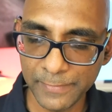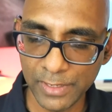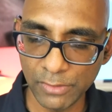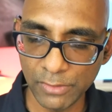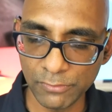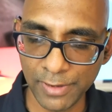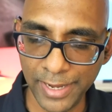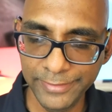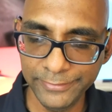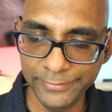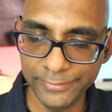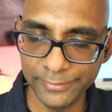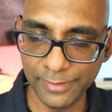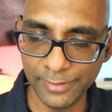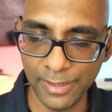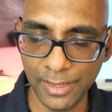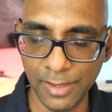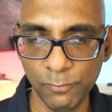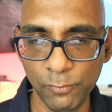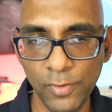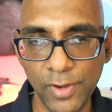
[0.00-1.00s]
right?
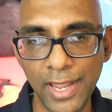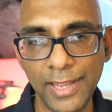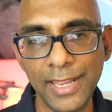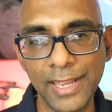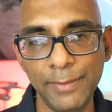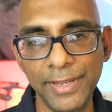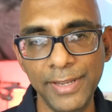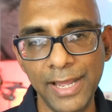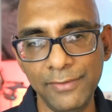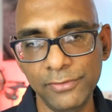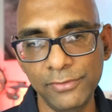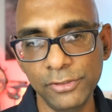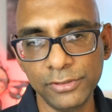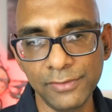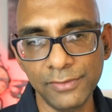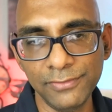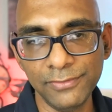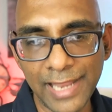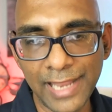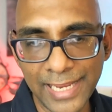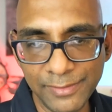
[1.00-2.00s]
Um, where I am, I have a lot
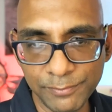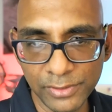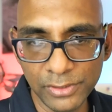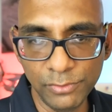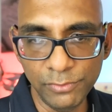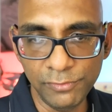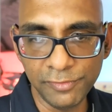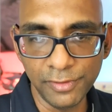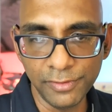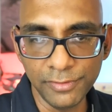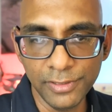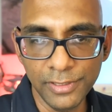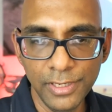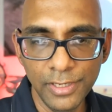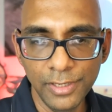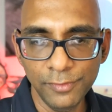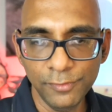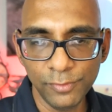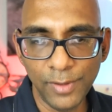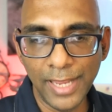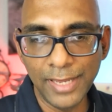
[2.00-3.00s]
of light pollution.
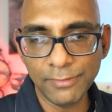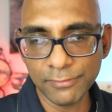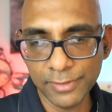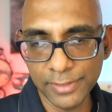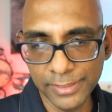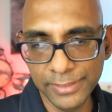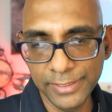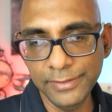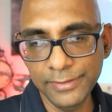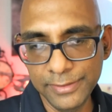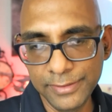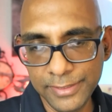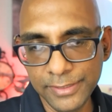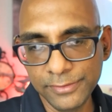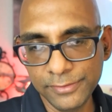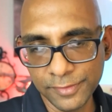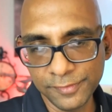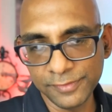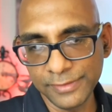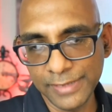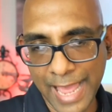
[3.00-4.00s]
So I really need
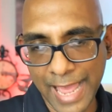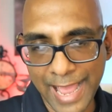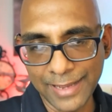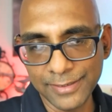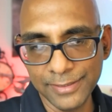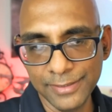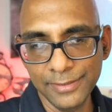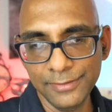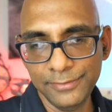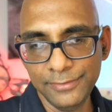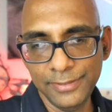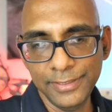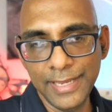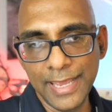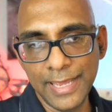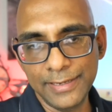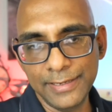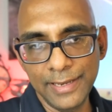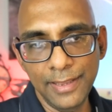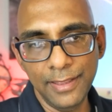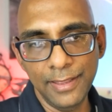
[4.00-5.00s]
to stack to
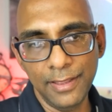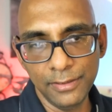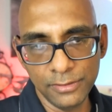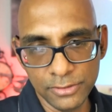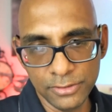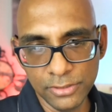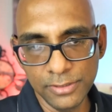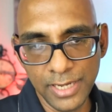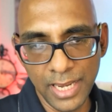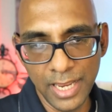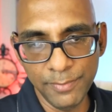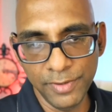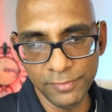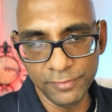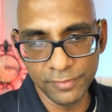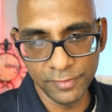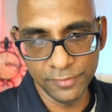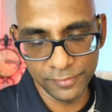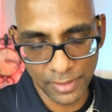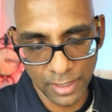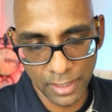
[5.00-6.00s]
get good
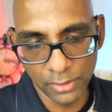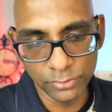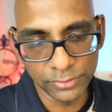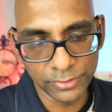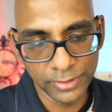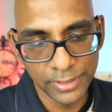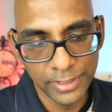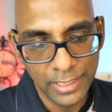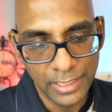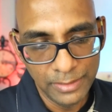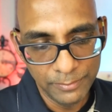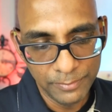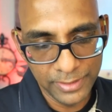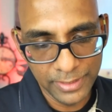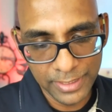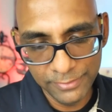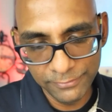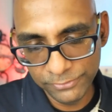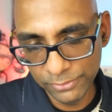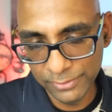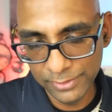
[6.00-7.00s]
images out. But
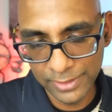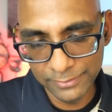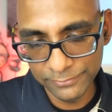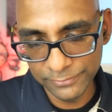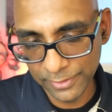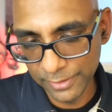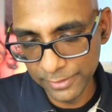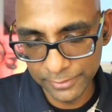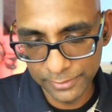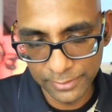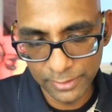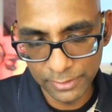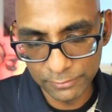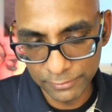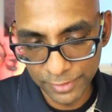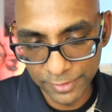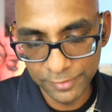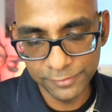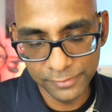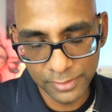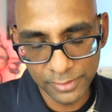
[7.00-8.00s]
if you live under
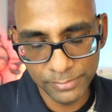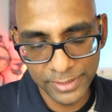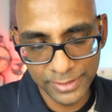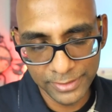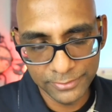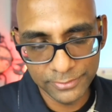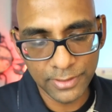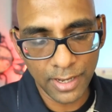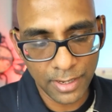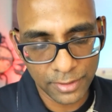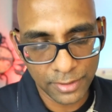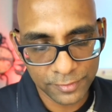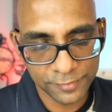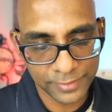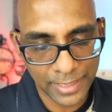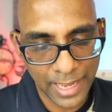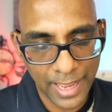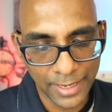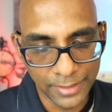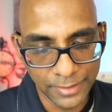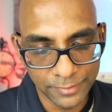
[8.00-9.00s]
reasonably dark
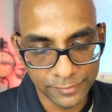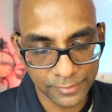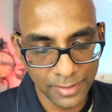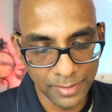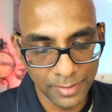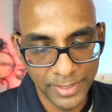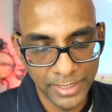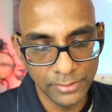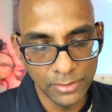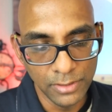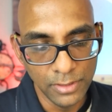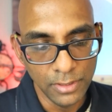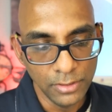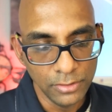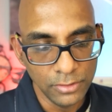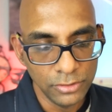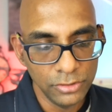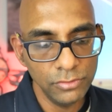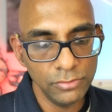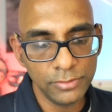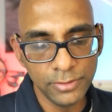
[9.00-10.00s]
skies, I mean,
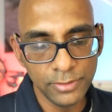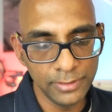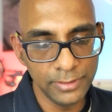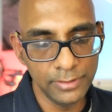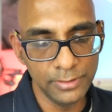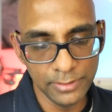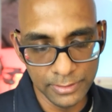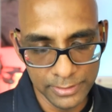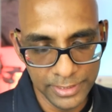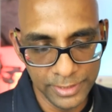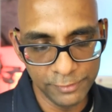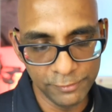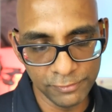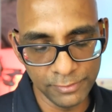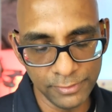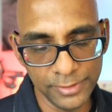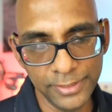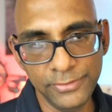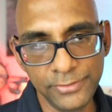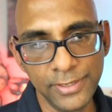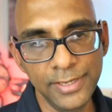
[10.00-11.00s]
you could
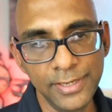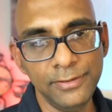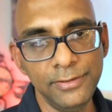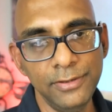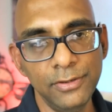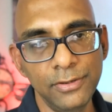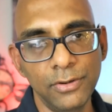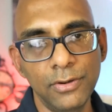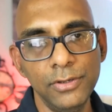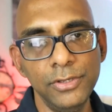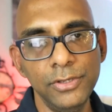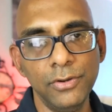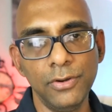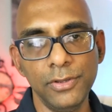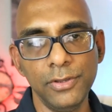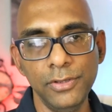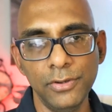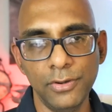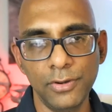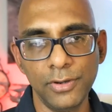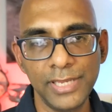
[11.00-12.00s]
literally take your your
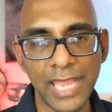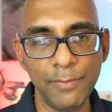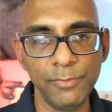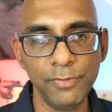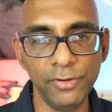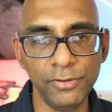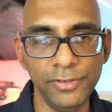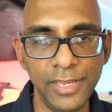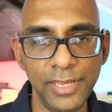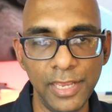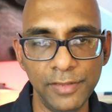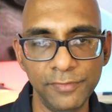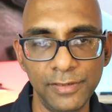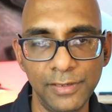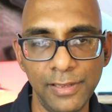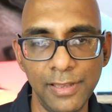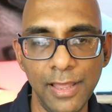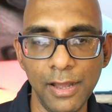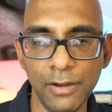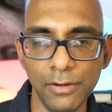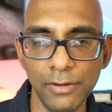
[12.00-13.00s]
your camera
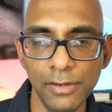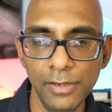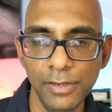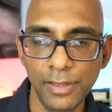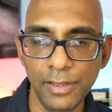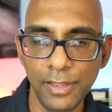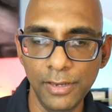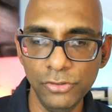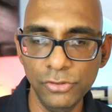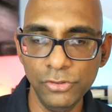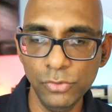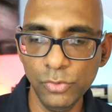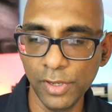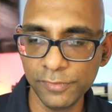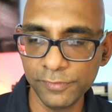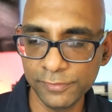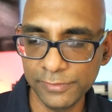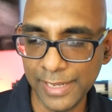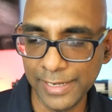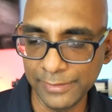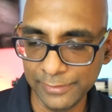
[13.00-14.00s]
DSLR and do a
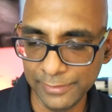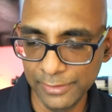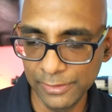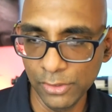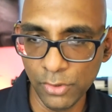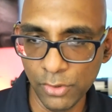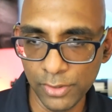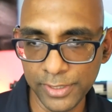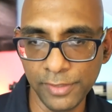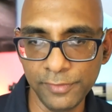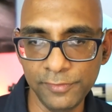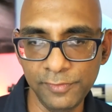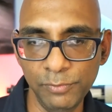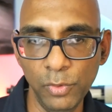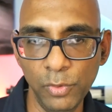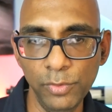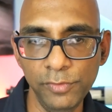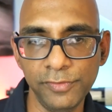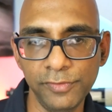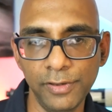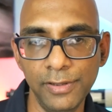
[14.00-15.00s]
slightly long
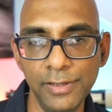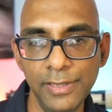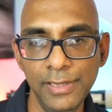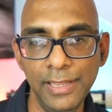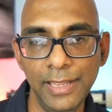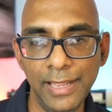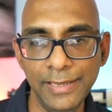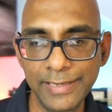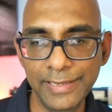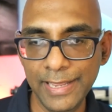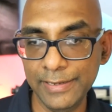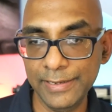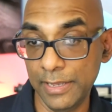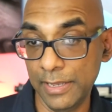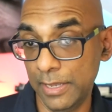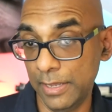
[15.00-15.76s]
exposure and get